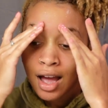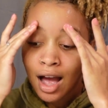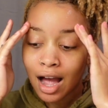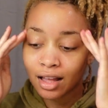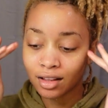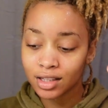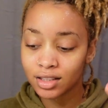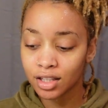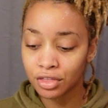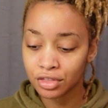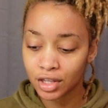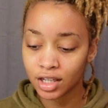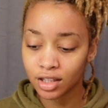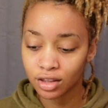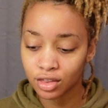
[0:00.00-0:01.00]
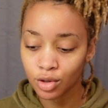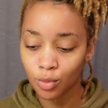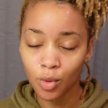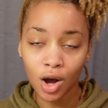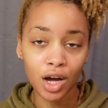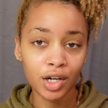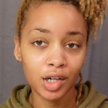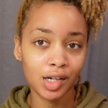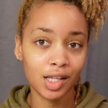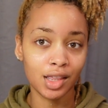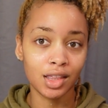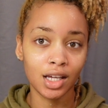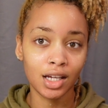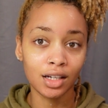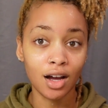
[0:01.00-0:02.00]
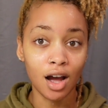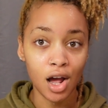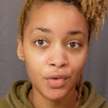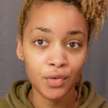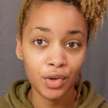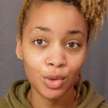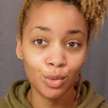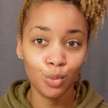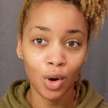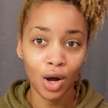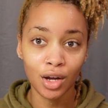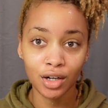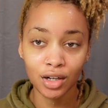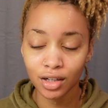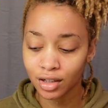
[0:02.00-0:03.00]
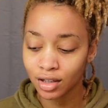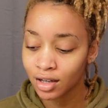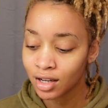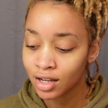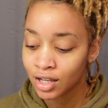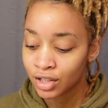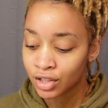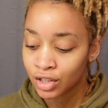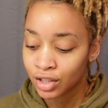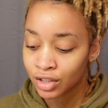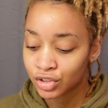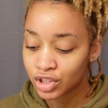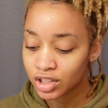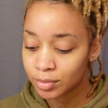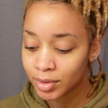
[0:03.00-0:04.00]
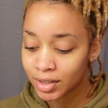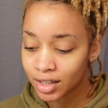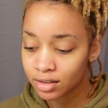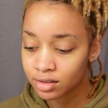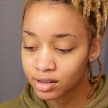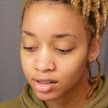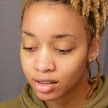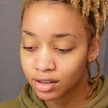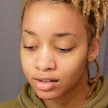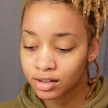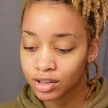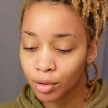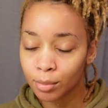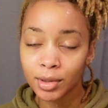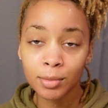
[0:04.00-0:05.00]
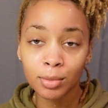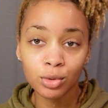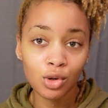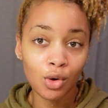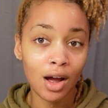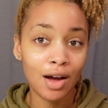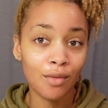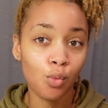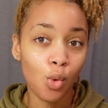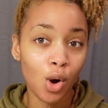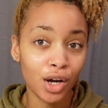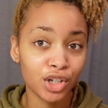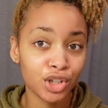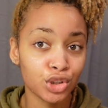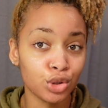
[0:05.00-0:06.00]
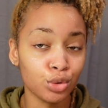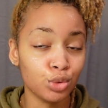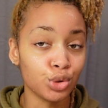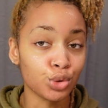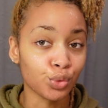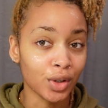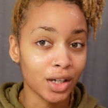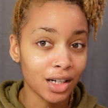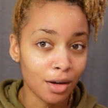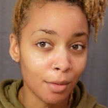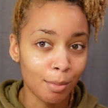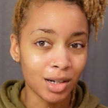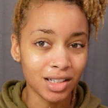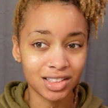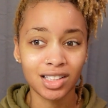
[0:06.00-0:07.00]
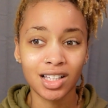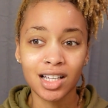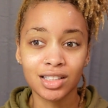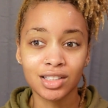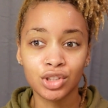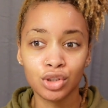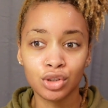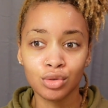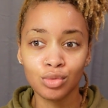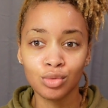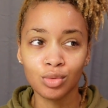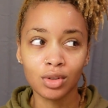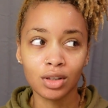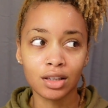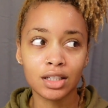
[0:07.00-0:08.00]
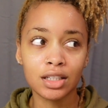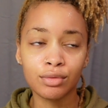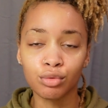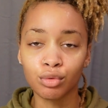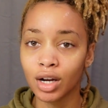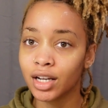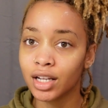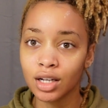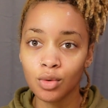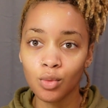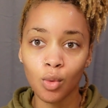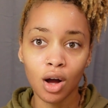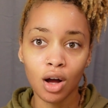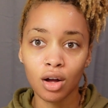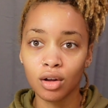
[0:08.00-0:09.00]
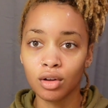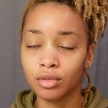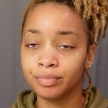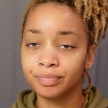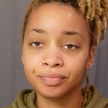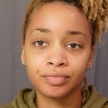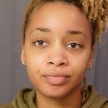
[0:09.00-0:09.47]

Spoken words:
I like to thank the water and thank God for the water, just because some people don't have water to drink, much less to leave running while